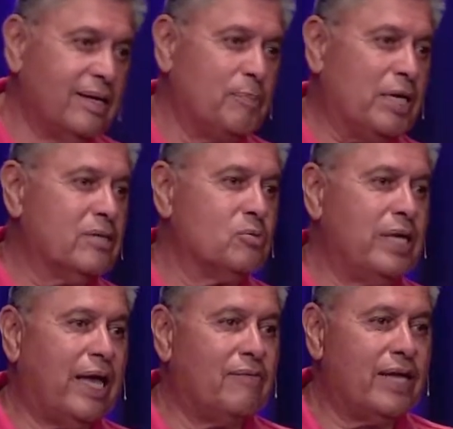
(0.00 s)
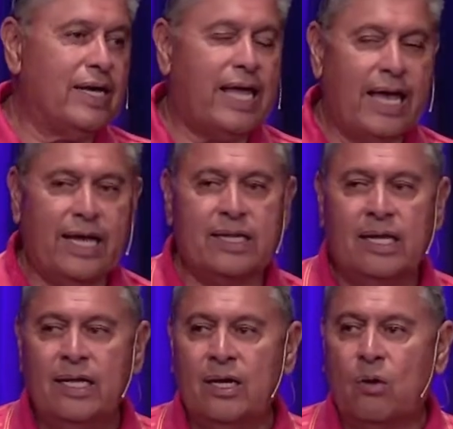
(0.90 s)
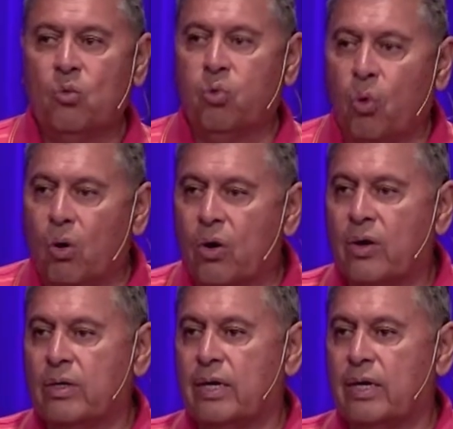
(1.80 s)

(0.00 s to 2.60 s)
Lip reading: because we have not had war